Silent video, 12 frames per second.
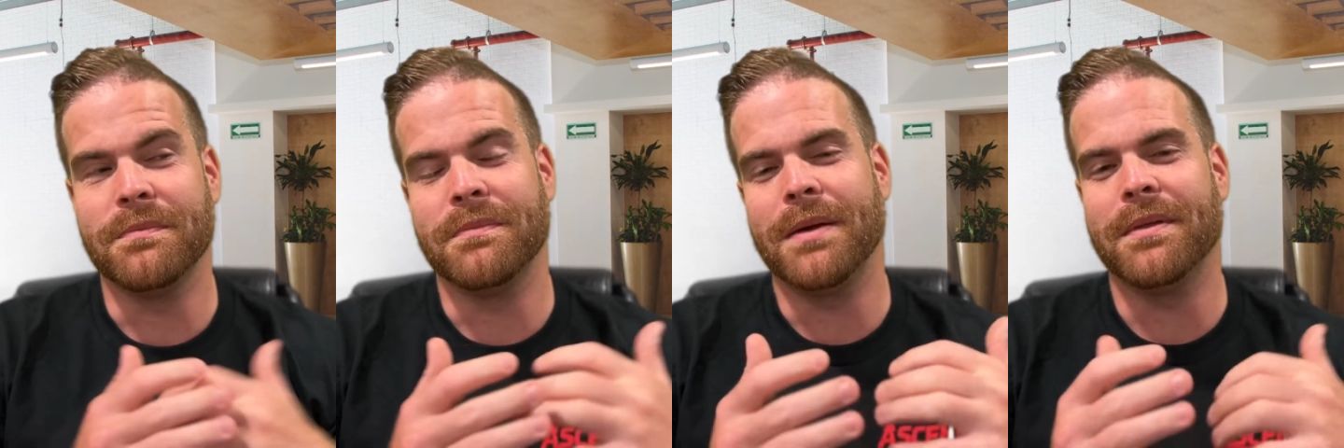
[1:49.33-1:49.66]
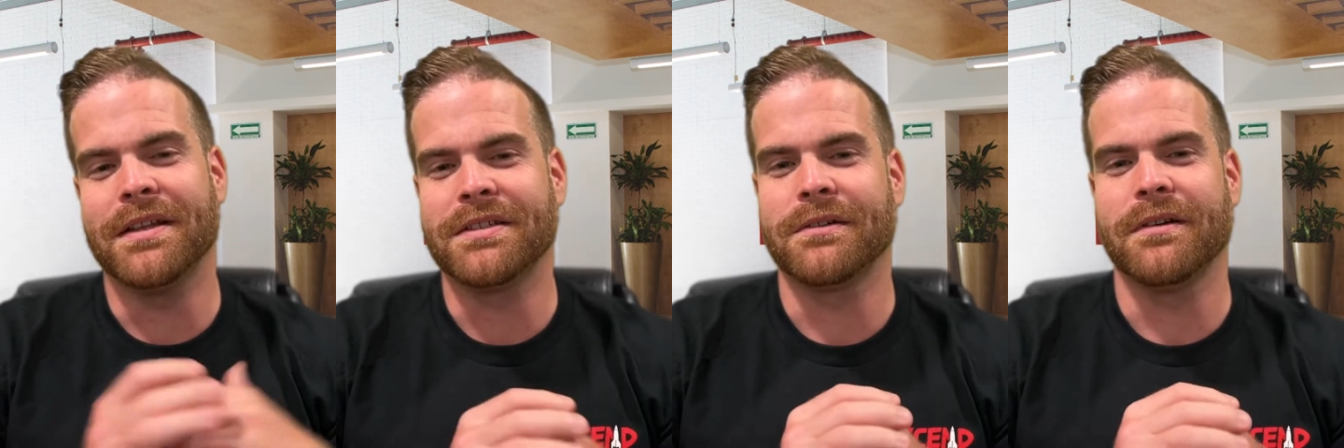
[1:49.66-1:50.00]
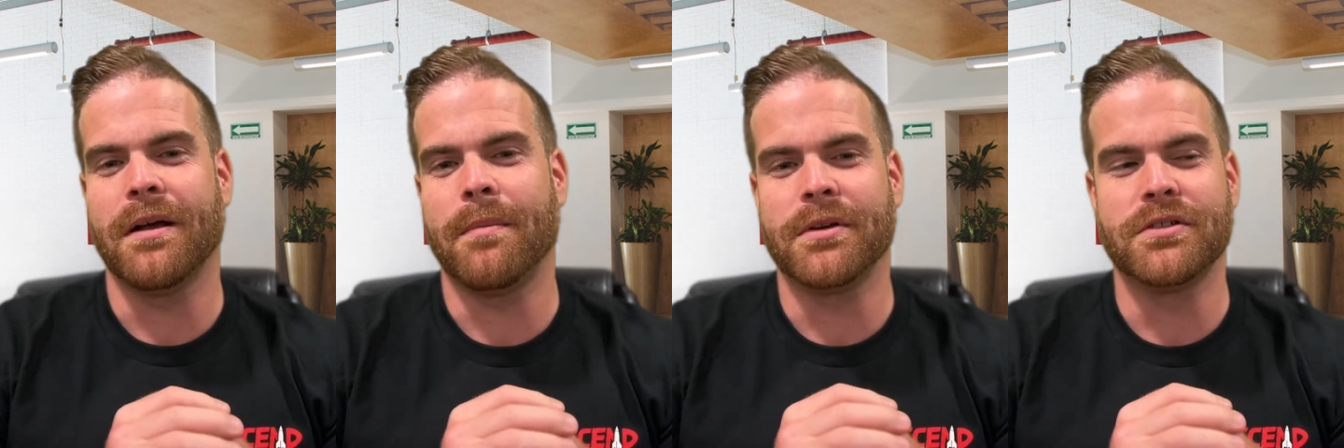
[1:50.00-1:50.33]
Maybe that's a great
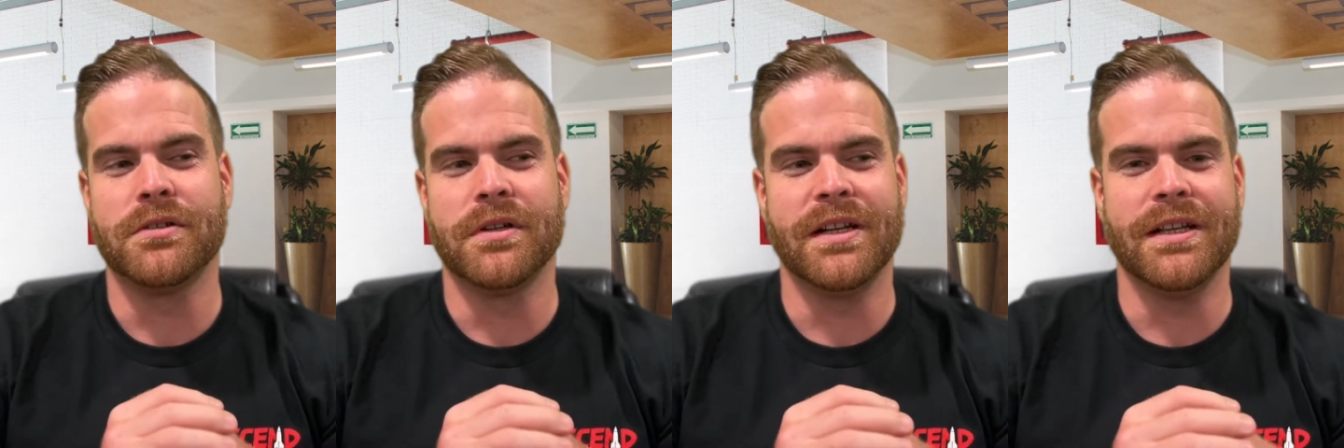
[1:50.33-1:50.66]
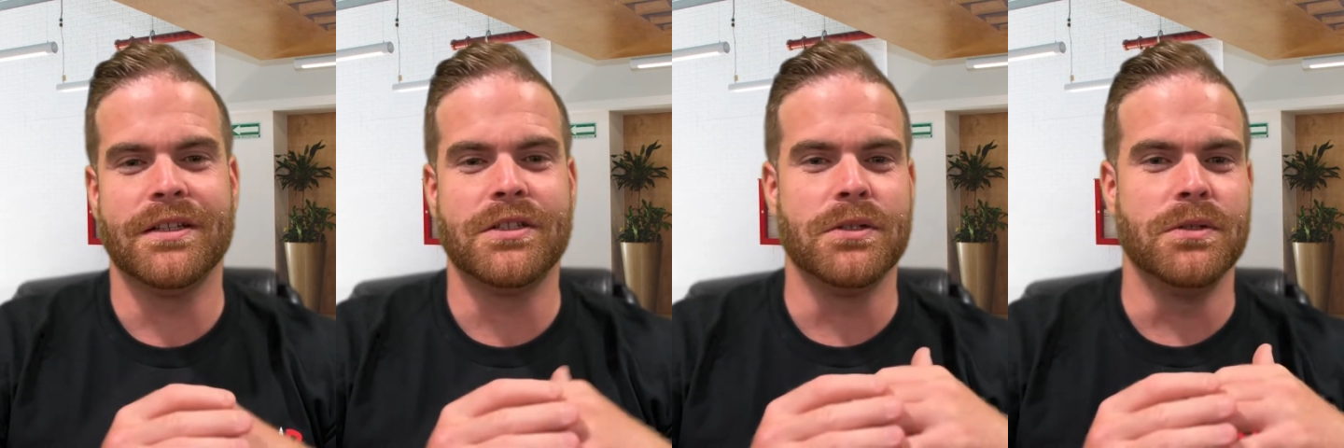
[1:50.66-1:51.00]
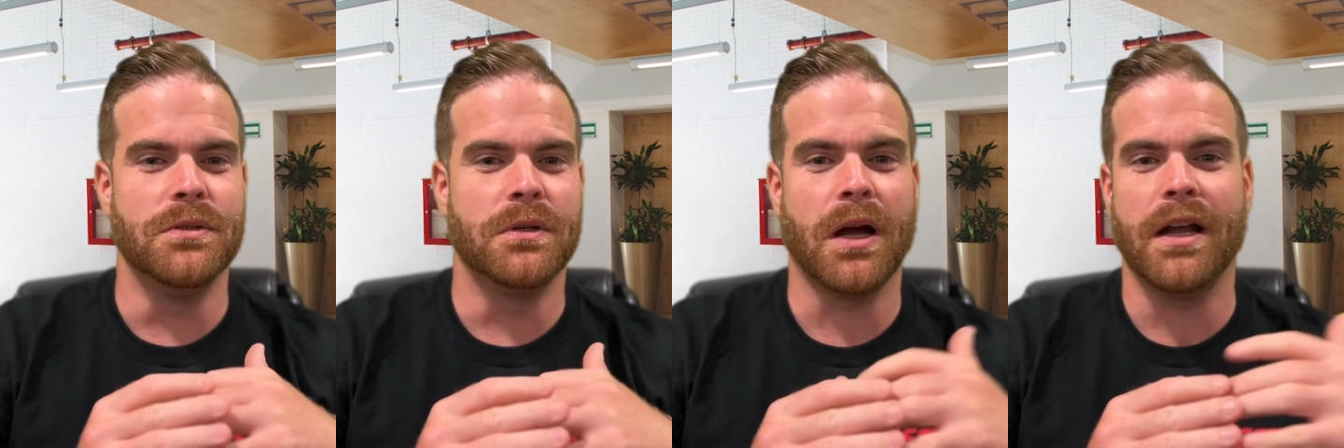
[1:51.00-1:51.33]
opportunity
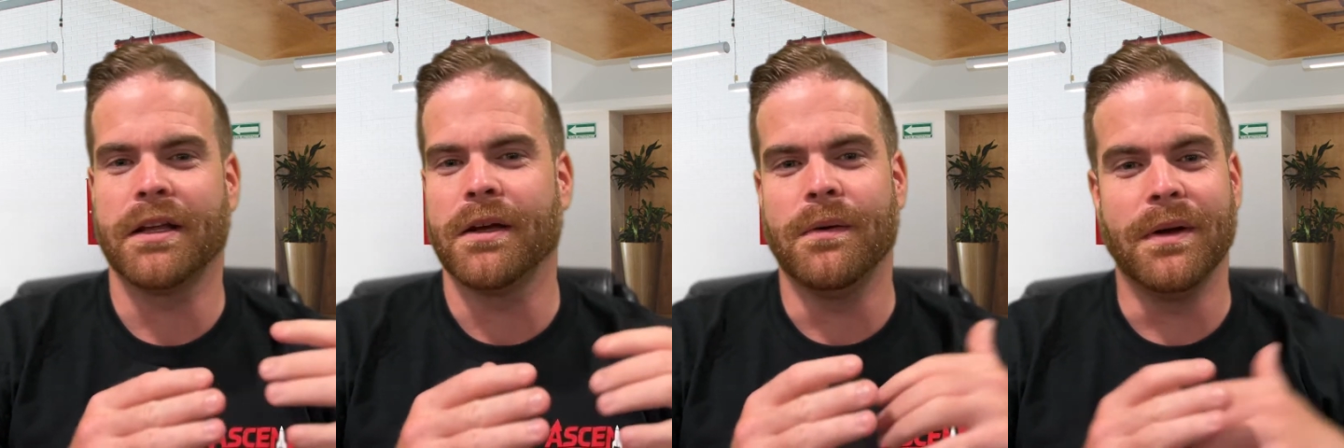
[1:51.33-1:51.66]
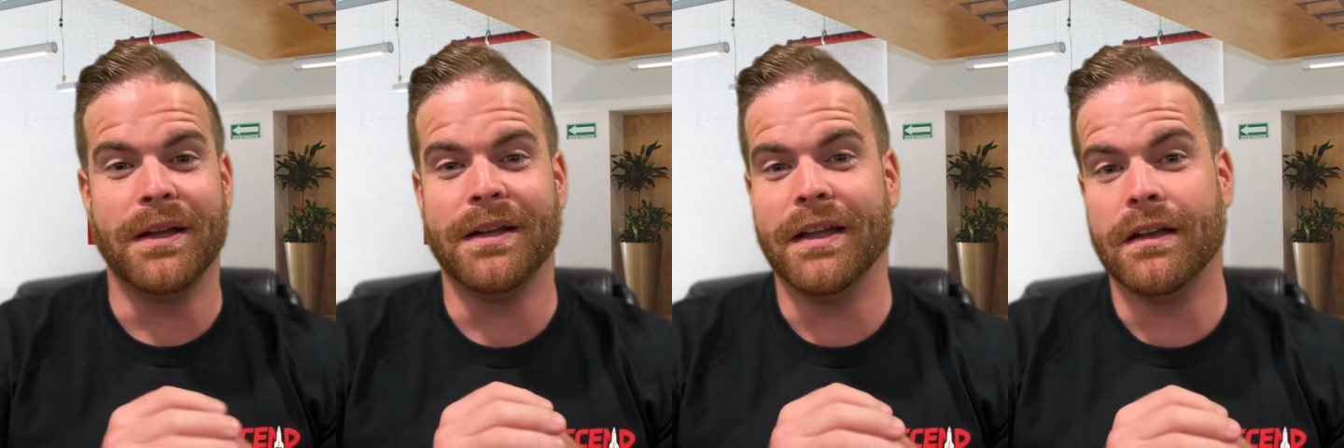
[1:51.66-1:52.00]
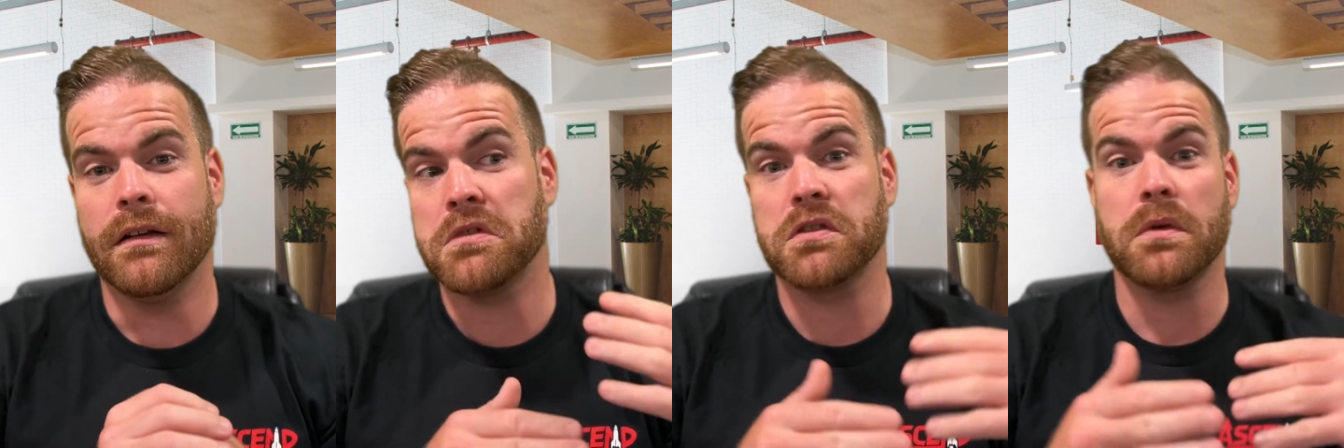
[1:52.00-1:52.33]
to kind of go in
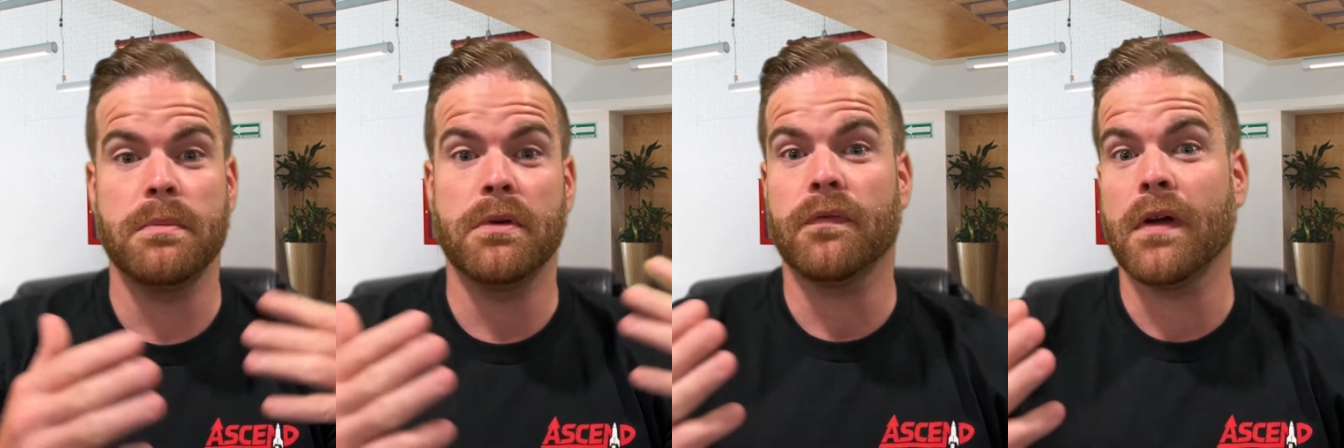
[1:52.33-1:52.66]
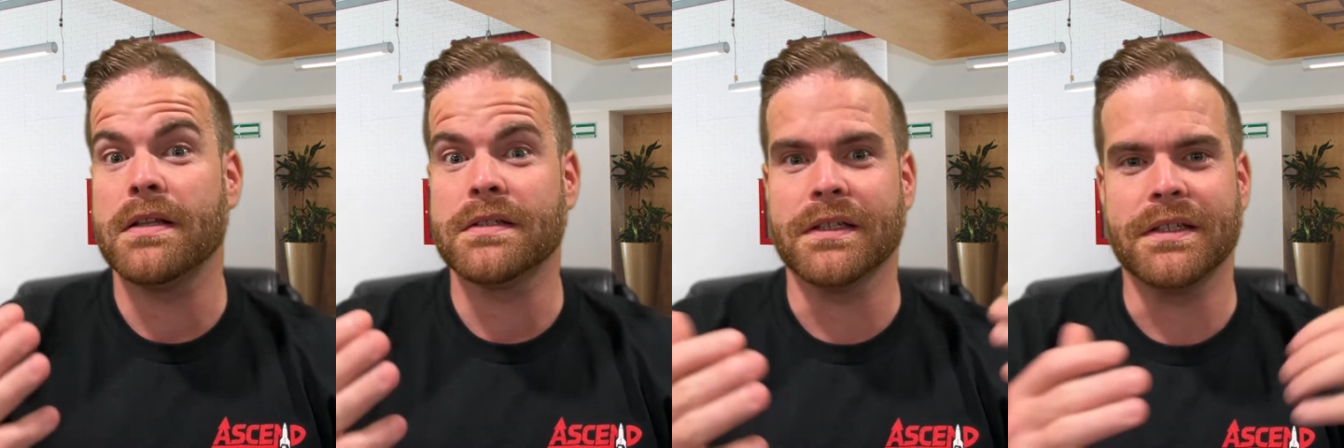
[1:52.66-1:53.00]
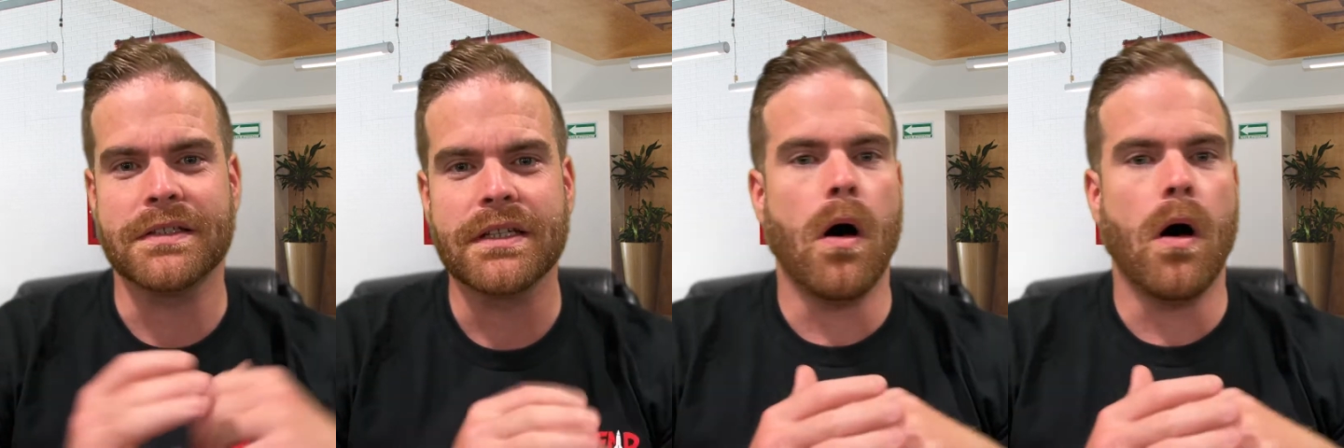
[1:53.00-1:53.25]
and sweep your friends list.